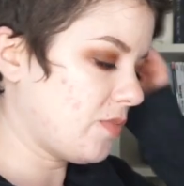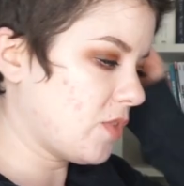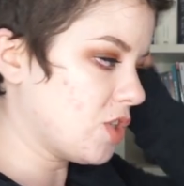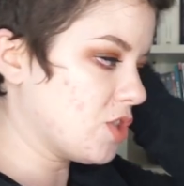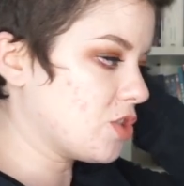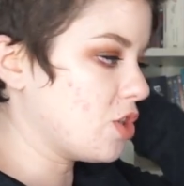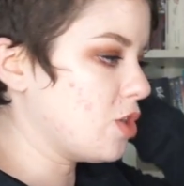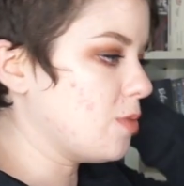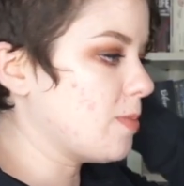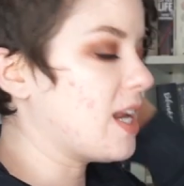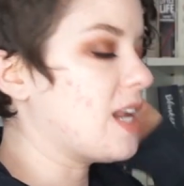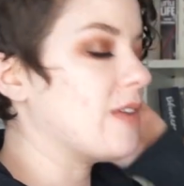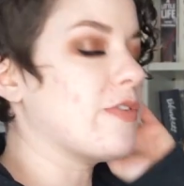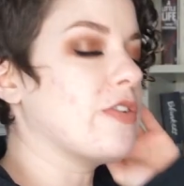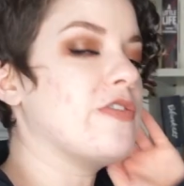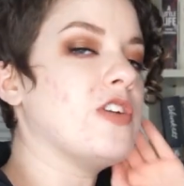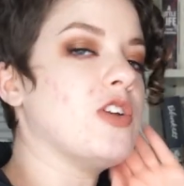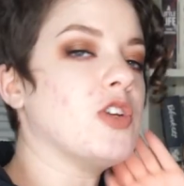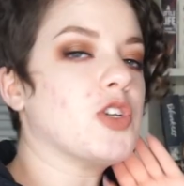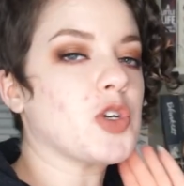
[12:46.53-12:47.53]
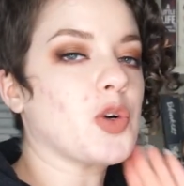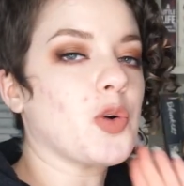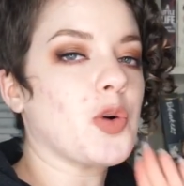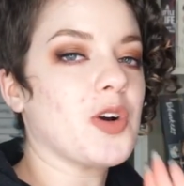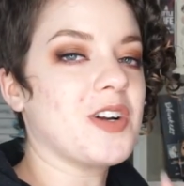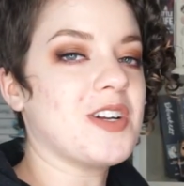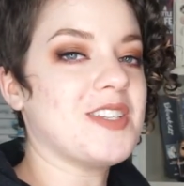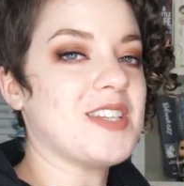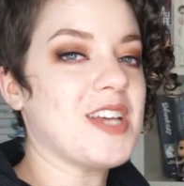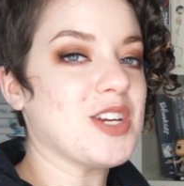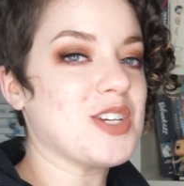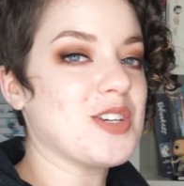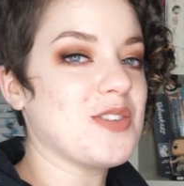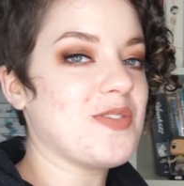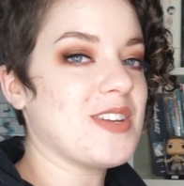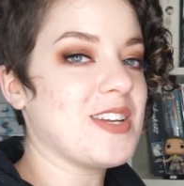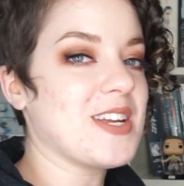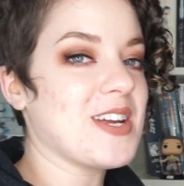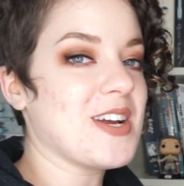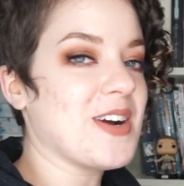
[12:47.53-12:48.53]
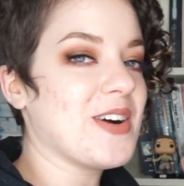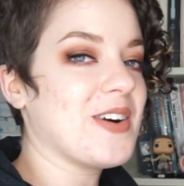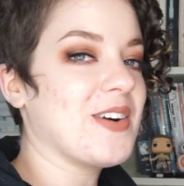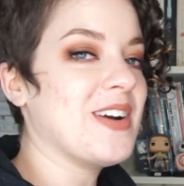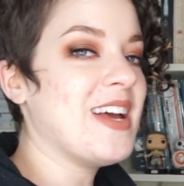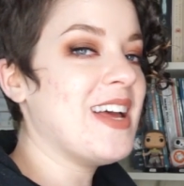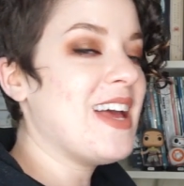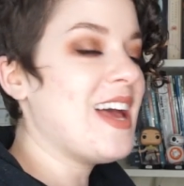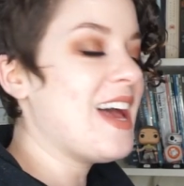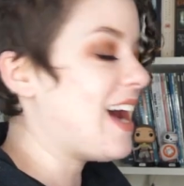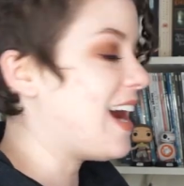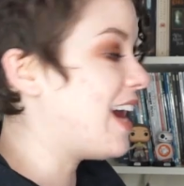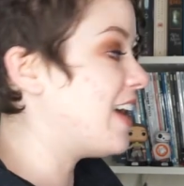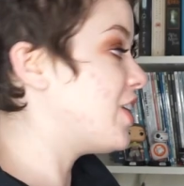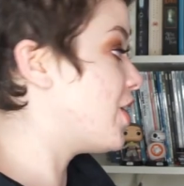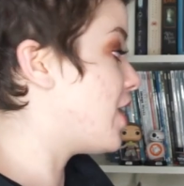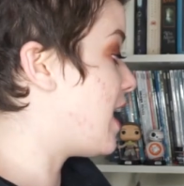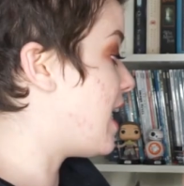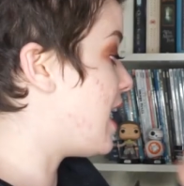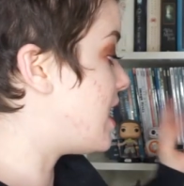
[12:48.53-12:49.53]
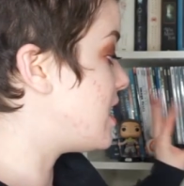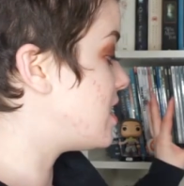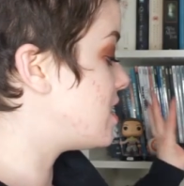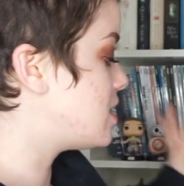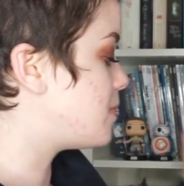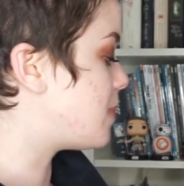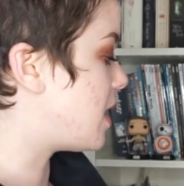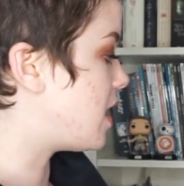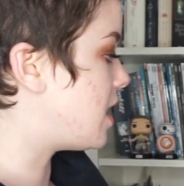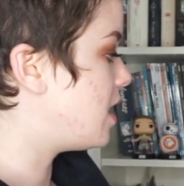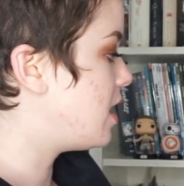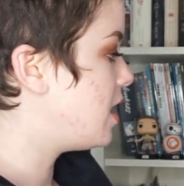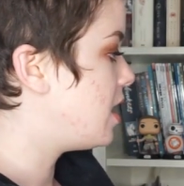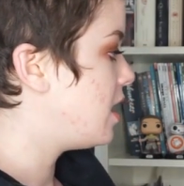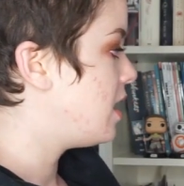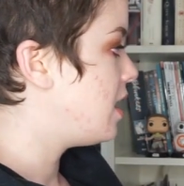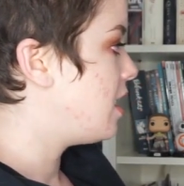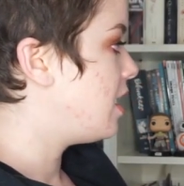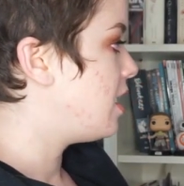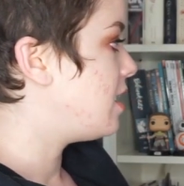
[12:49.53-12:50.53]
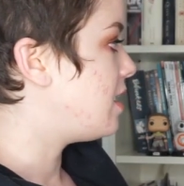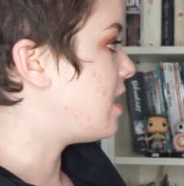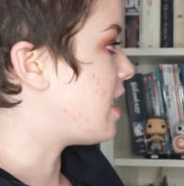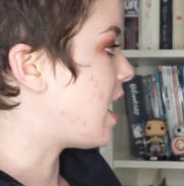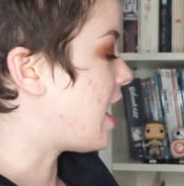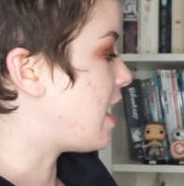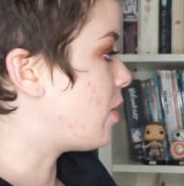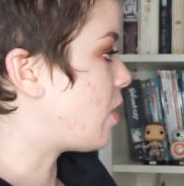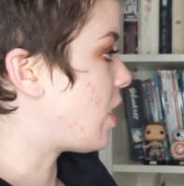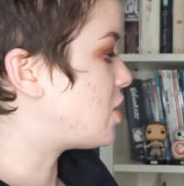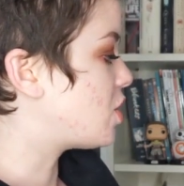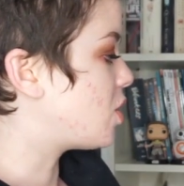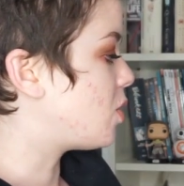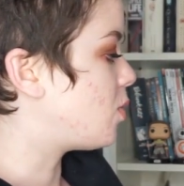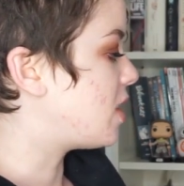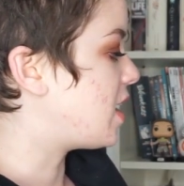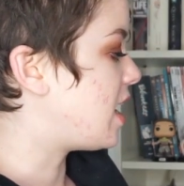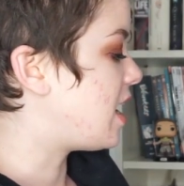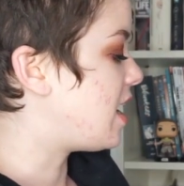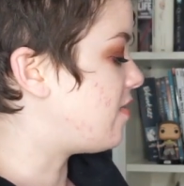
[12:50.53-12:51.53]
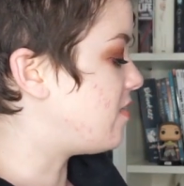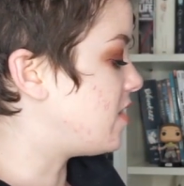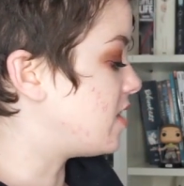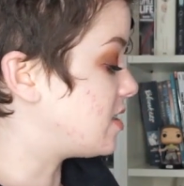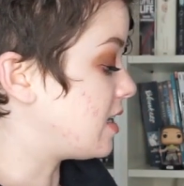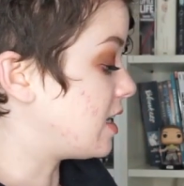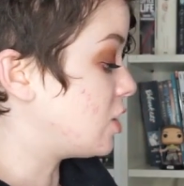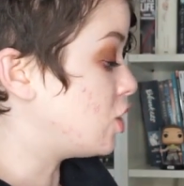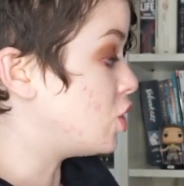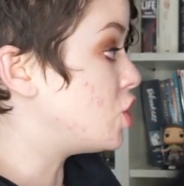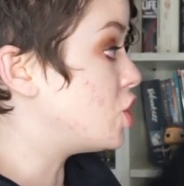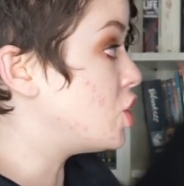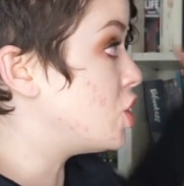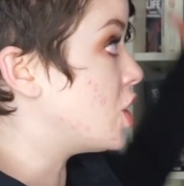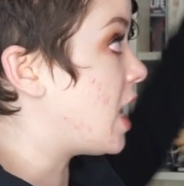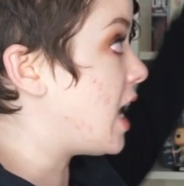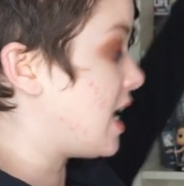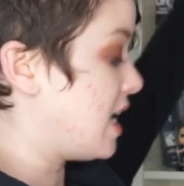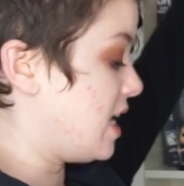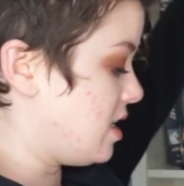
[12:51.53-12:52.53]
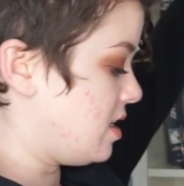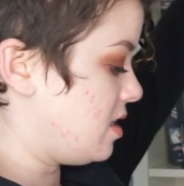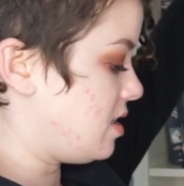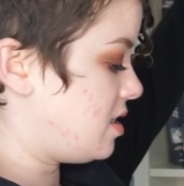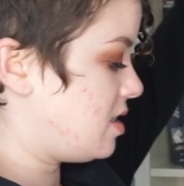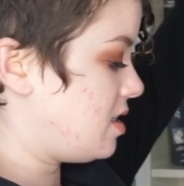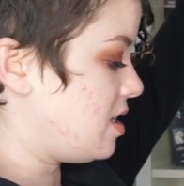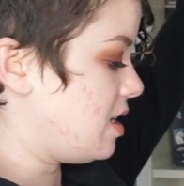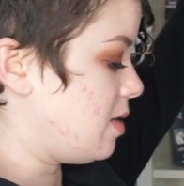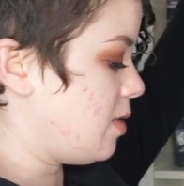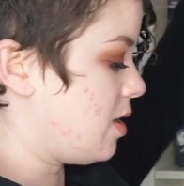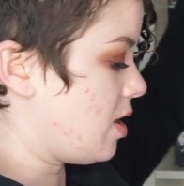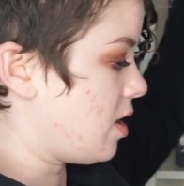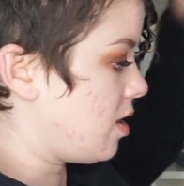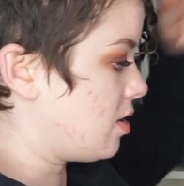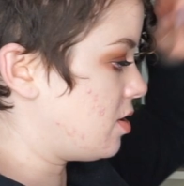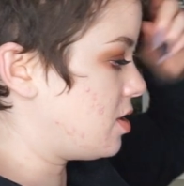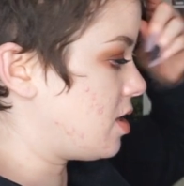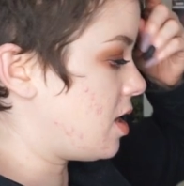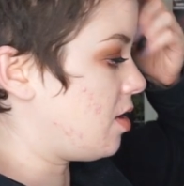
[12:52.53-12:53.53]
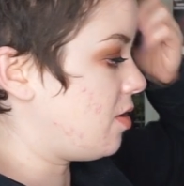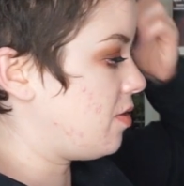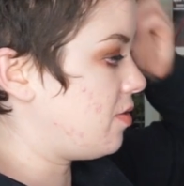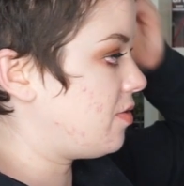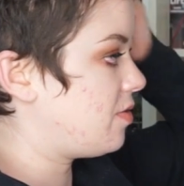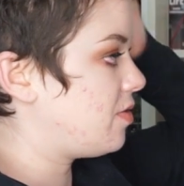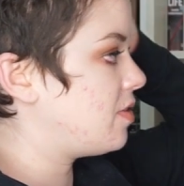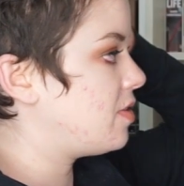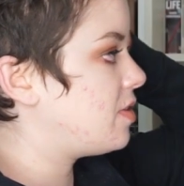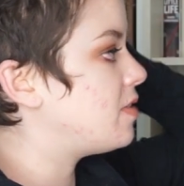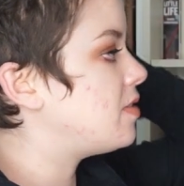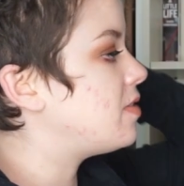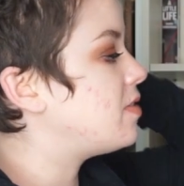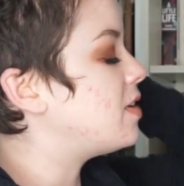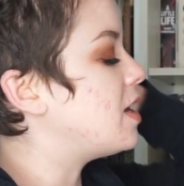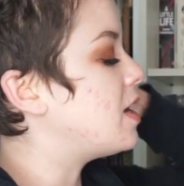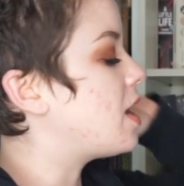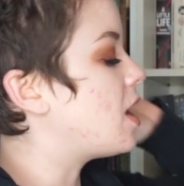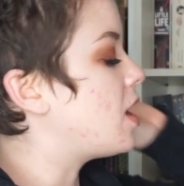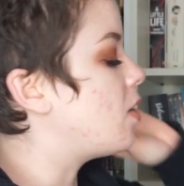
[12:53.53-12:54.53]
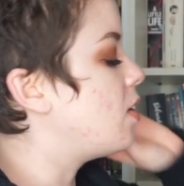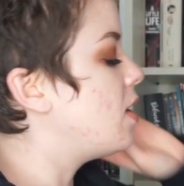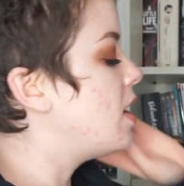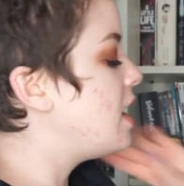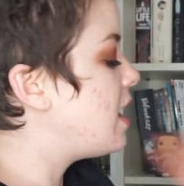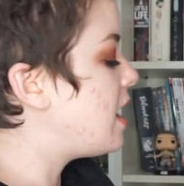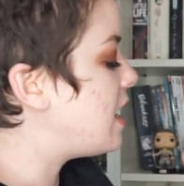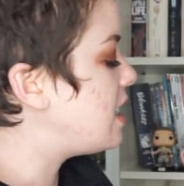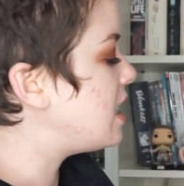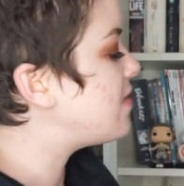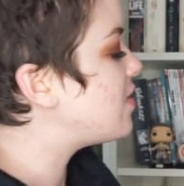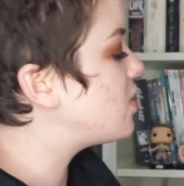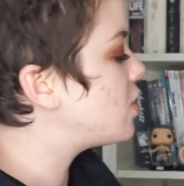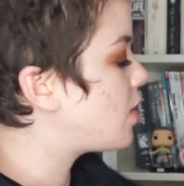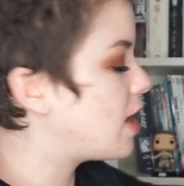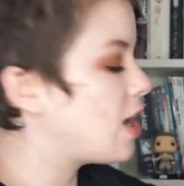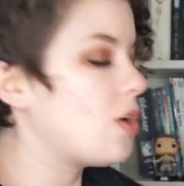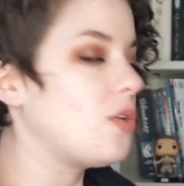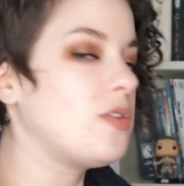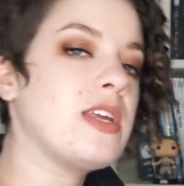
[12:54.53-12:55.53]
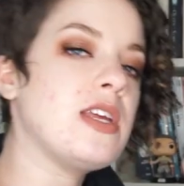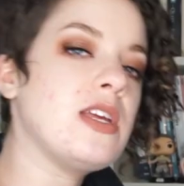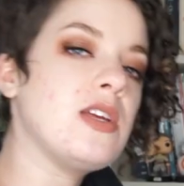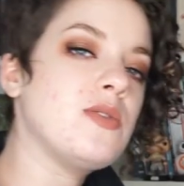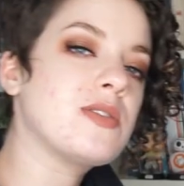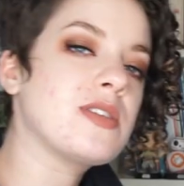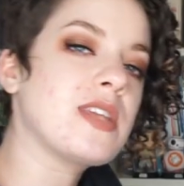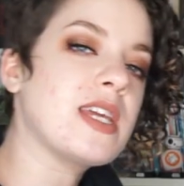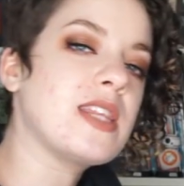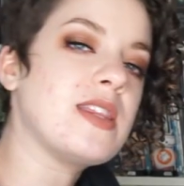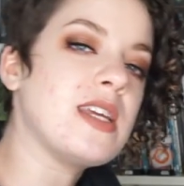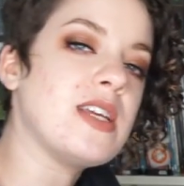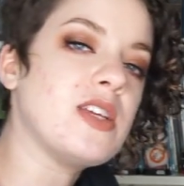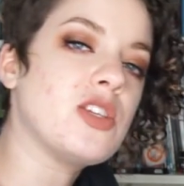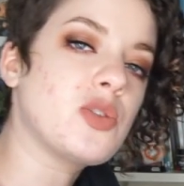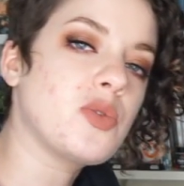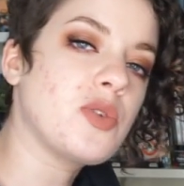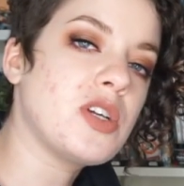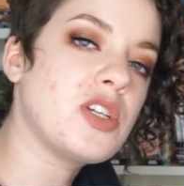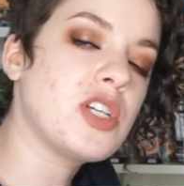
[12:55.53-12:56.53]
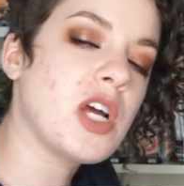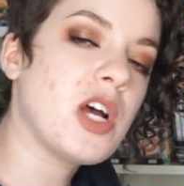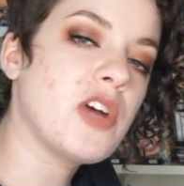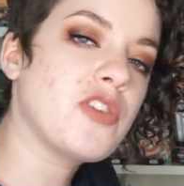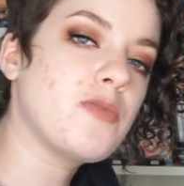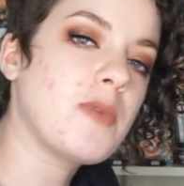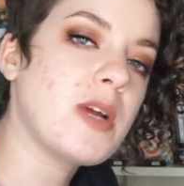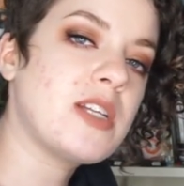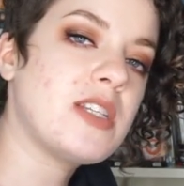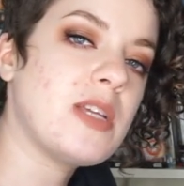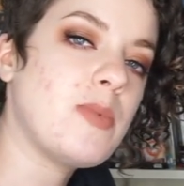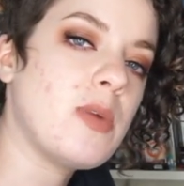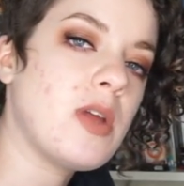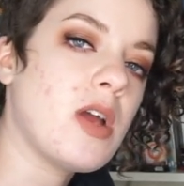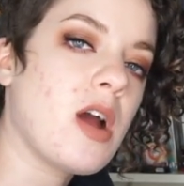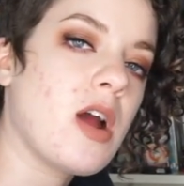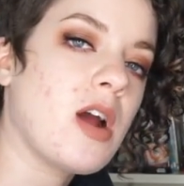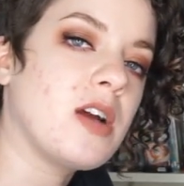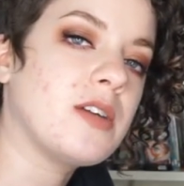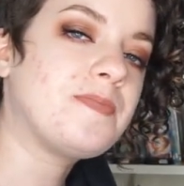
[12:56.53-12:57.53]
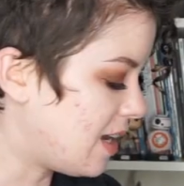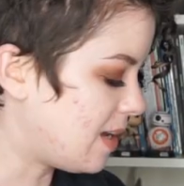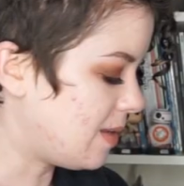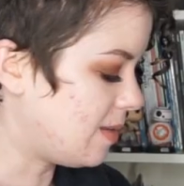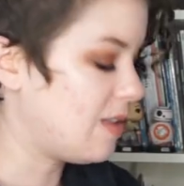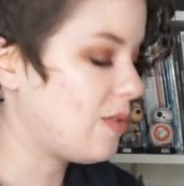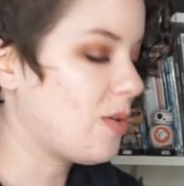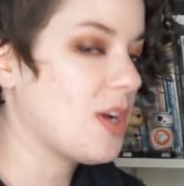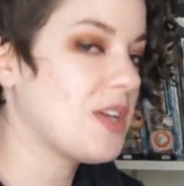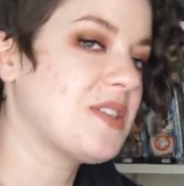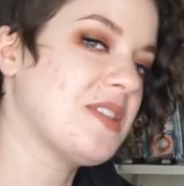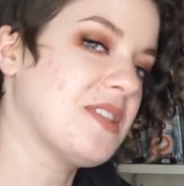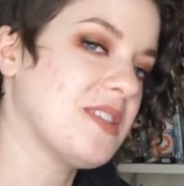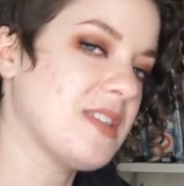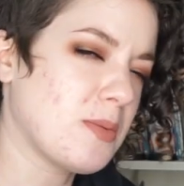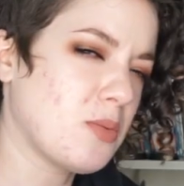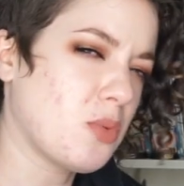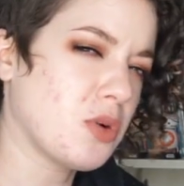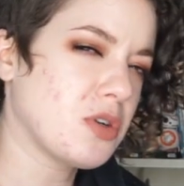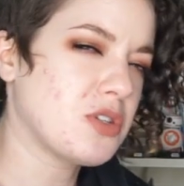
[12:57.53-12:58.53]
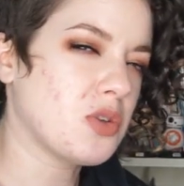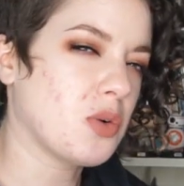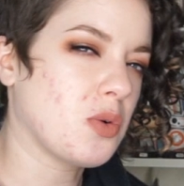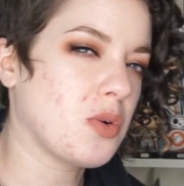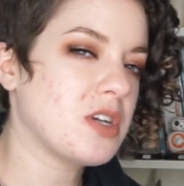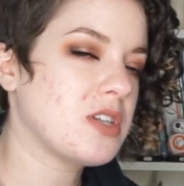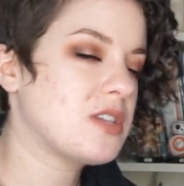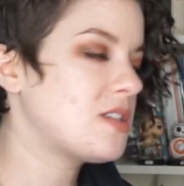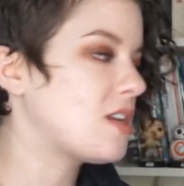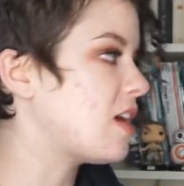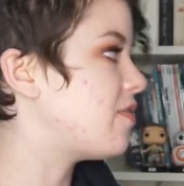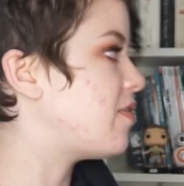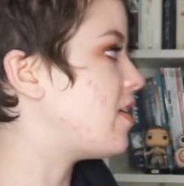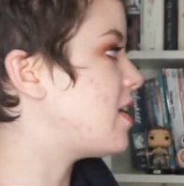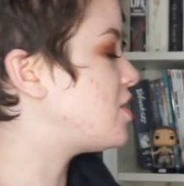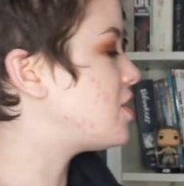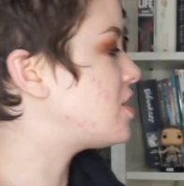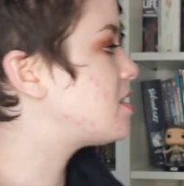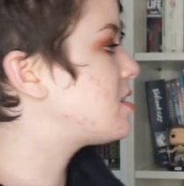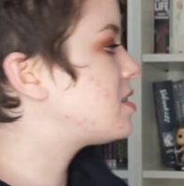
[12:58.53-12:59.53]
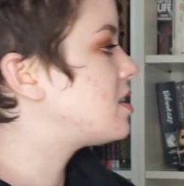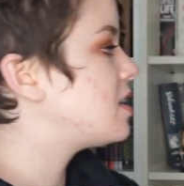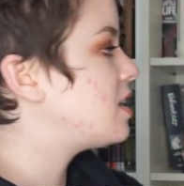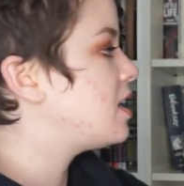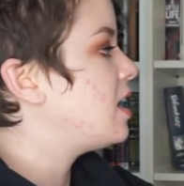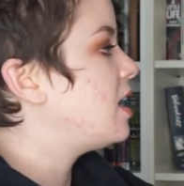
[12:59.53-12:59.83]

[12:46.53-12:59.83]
So you might have a future organization video on your hands, but yeah, I, I don't want to have this like giant TBR shelf you know? And even though I only use like these three shelves for my TBR and the rest is like more storage stuff, I just,